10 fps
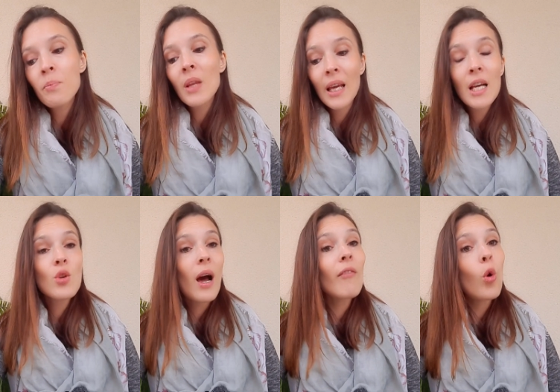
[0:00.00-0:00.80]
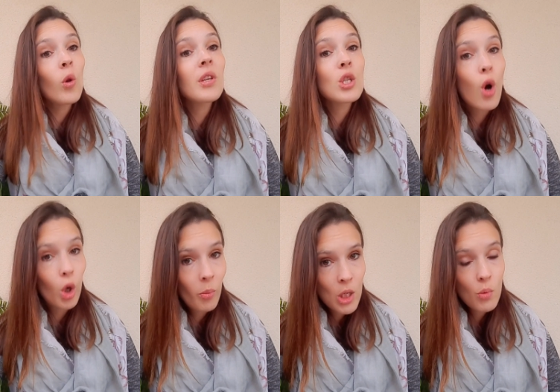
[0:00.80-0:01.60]
In case you have all the
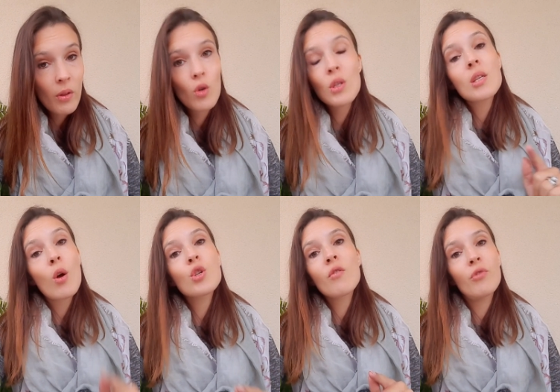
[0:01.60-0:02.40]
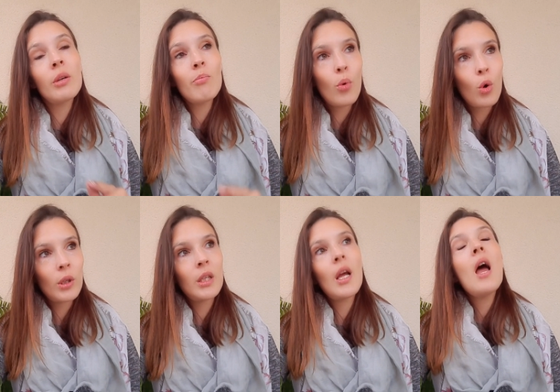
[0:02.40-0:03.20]
documents with you, it's also very
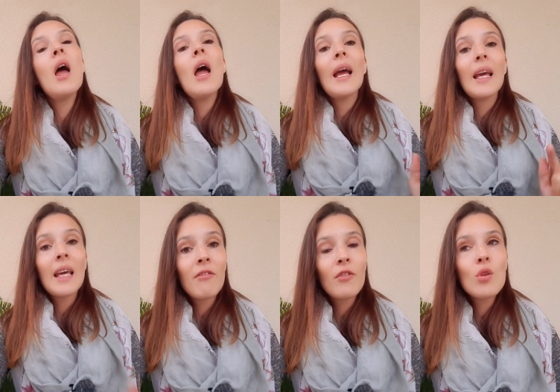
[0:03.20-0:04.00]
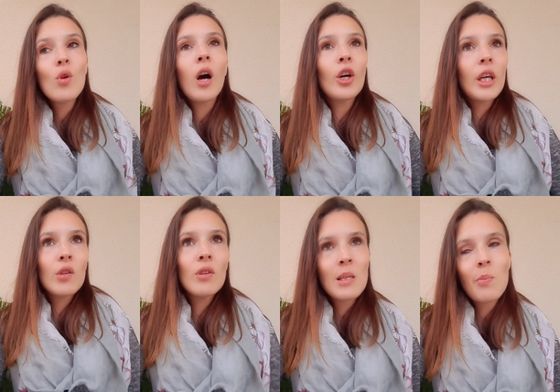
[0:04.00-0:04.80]
important. if you are
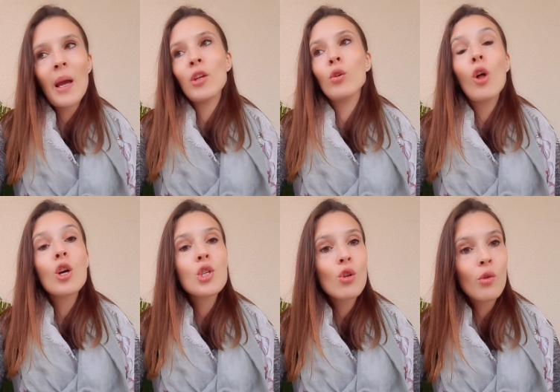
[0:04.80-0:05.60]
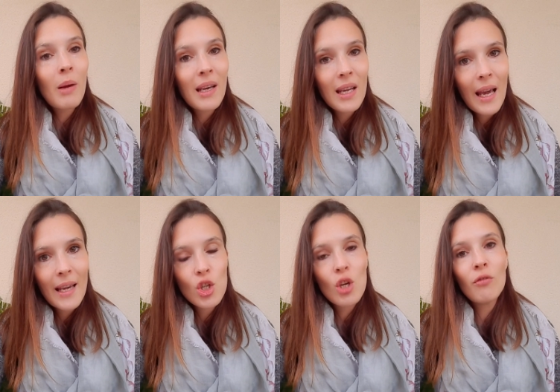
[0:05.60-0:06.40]
here in Spain, you lost your
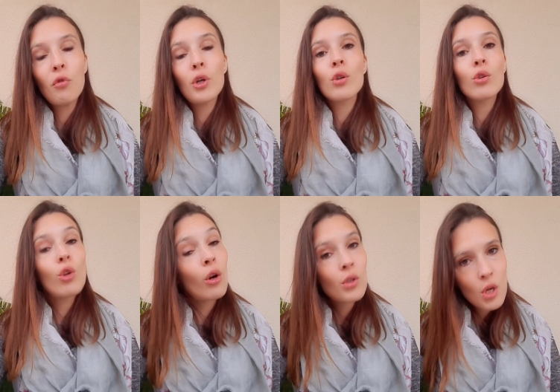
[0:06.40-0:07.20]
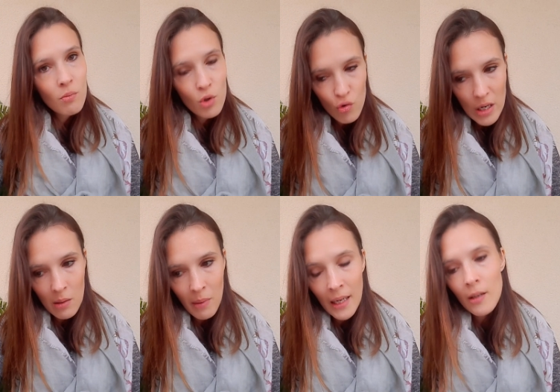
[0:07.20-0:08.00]
medication for your long-term
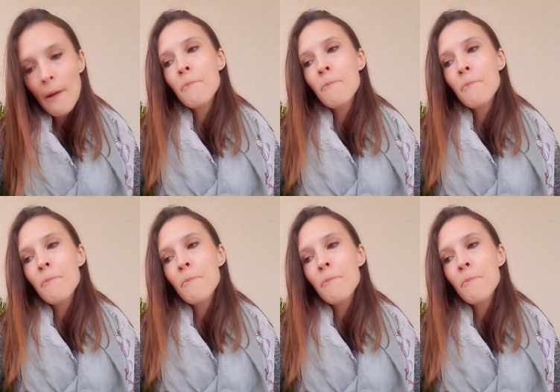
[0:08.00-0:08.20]
treatment.